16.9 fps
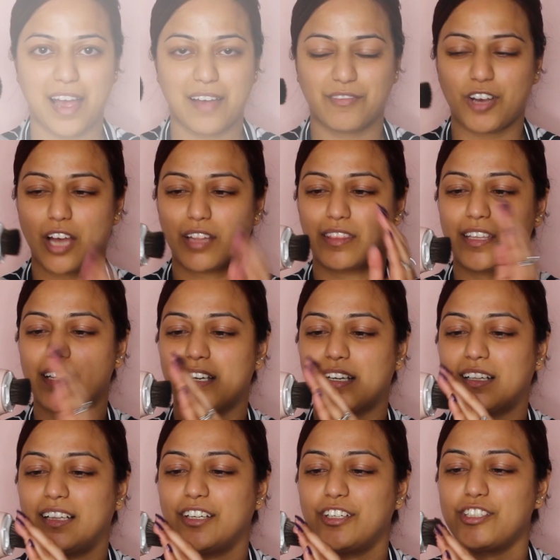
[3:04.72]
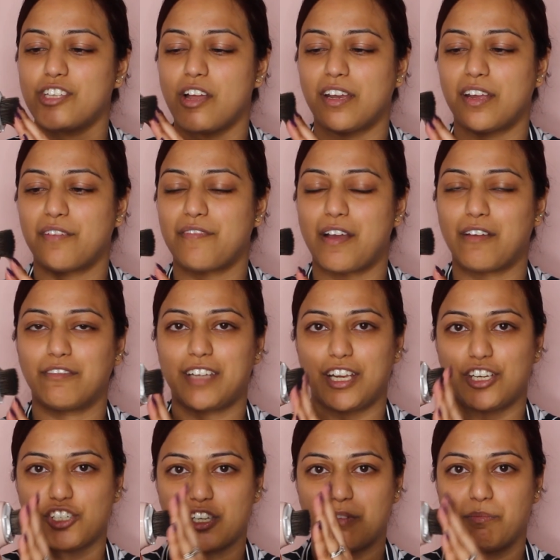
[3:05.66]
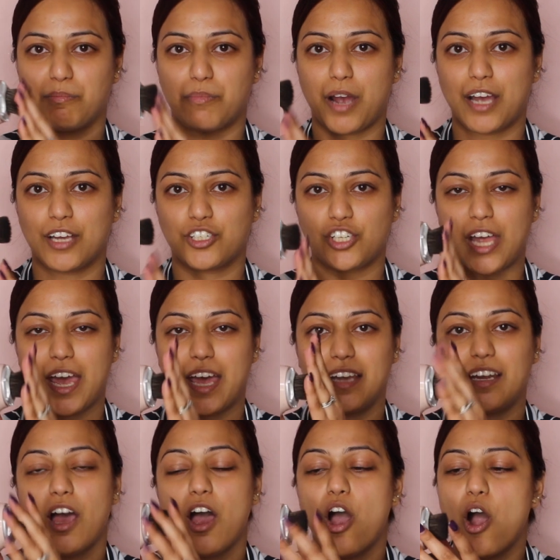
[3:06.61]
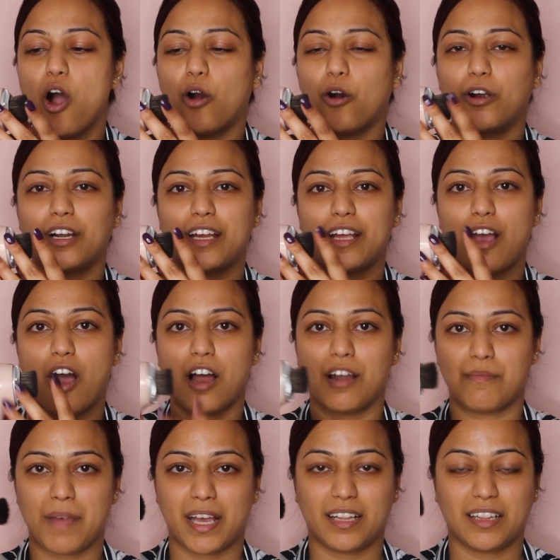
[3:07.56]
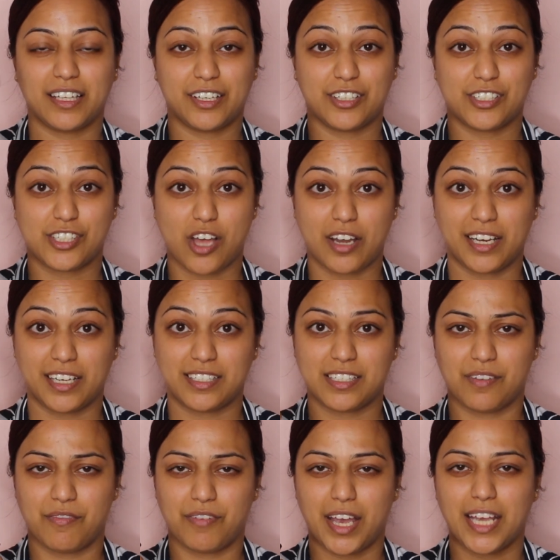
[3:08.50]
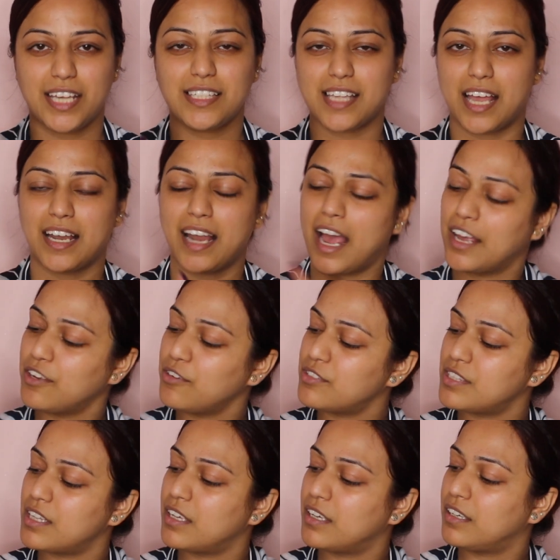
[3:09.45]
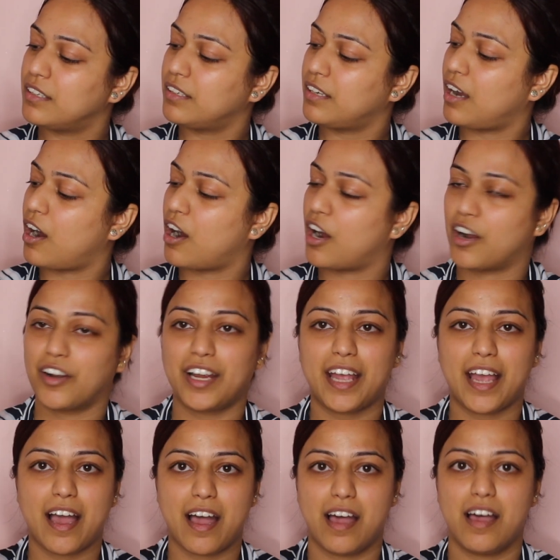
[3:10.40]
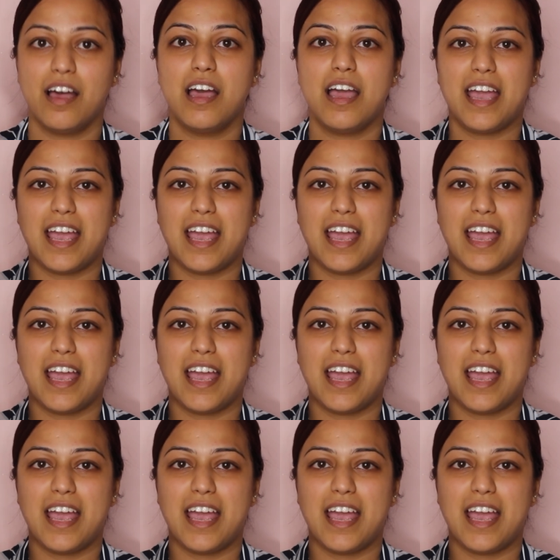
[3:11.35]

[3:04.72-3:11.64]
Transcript: I've got the Clarisonic foundation brush head already on my Clarisonic device, and I use the Aria.